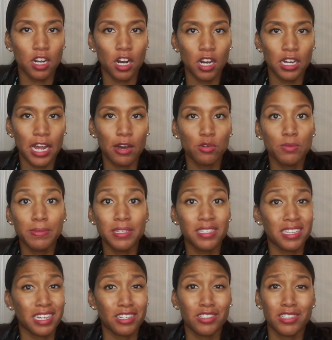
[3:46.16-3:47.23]
on, I would be
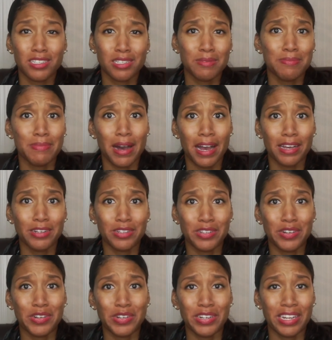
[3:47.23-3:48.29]
scared to
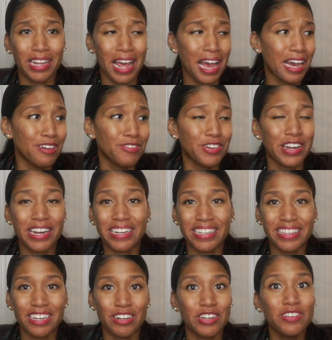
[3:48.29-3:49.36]
smile or laugh or
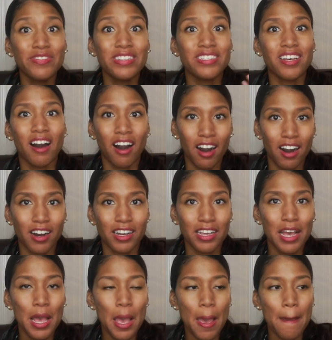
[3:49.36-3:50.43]
anything or even
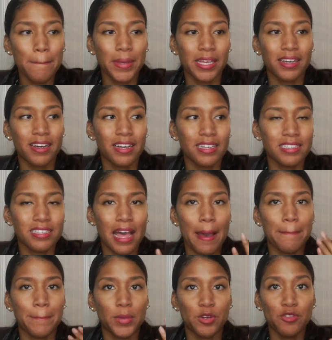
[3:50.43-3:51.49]
talk because
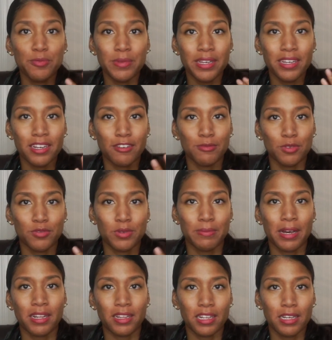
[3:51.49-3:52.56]
that movement of moving
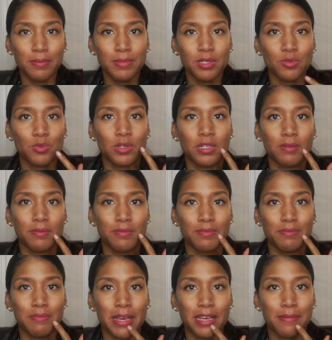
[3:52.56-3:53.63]
my lips would
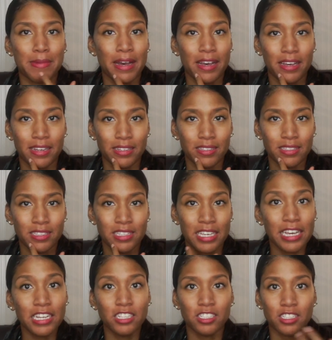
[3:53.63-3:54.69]
make my
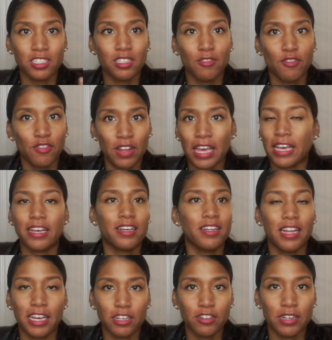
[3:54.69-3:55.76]
skin just flake
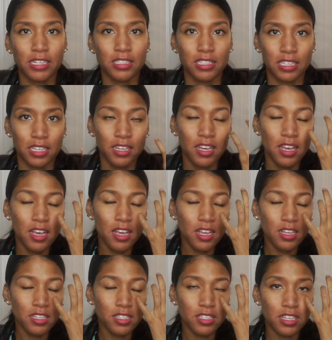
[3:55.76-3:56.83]
like crazy.
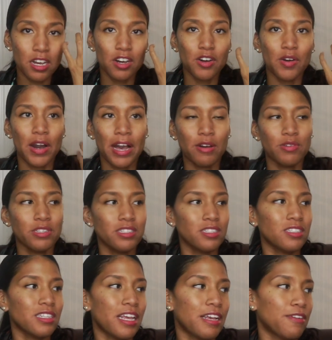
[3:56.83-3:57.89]
So I was
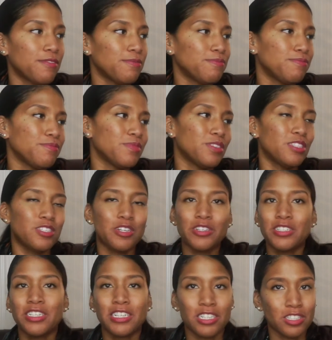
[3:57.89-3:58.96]
just like
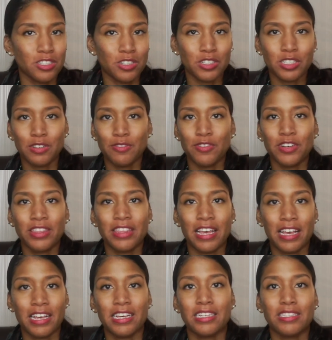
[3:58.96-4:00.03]
searching for
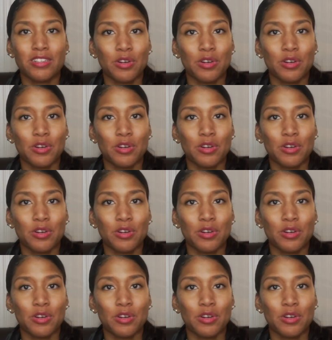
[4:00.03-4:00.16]
things